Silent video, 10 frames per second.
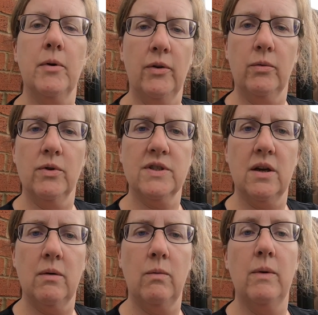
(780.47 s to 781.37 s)
the pond
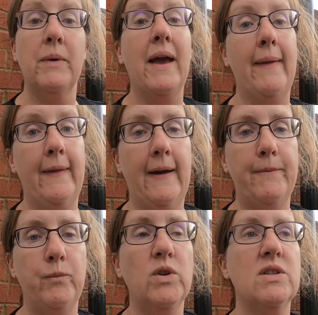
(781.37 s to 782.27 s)
water, where we're getting there,
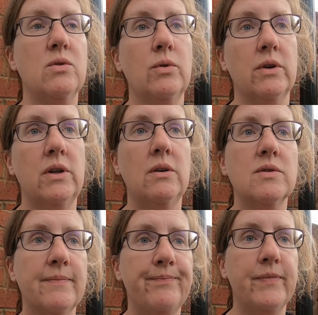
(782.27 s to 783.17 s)
which is all good
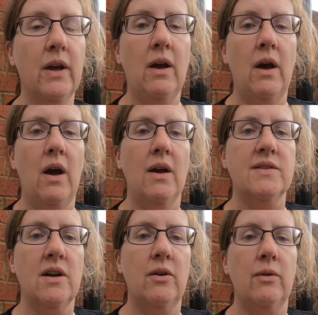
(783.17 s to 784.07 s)
news.
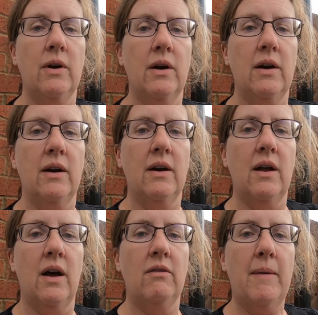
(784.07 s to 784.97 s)
So
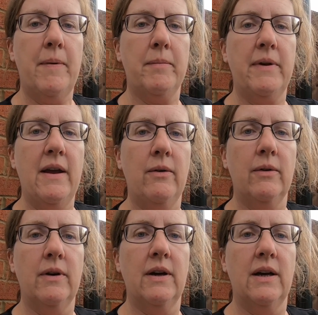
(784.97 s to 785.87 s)
I'll wrap up
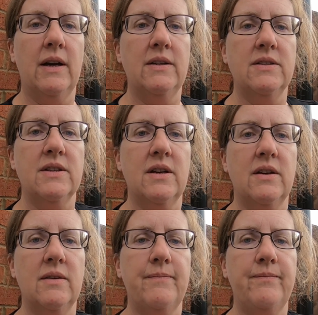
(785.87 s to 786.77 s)
now, and
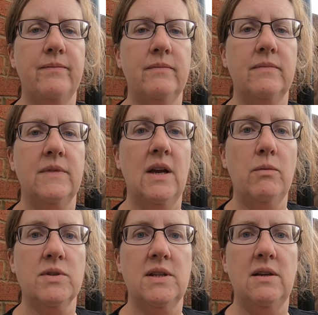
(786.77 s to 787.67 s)
um, yeah,
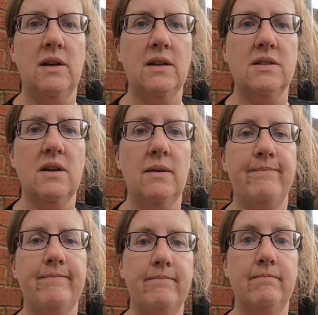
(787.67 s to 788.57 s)
we'll see you next time.
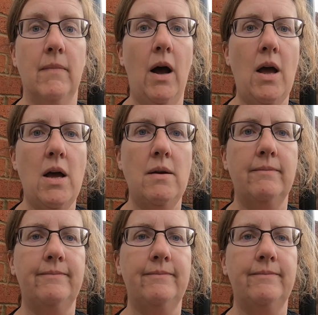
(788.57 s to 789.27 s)
Bye.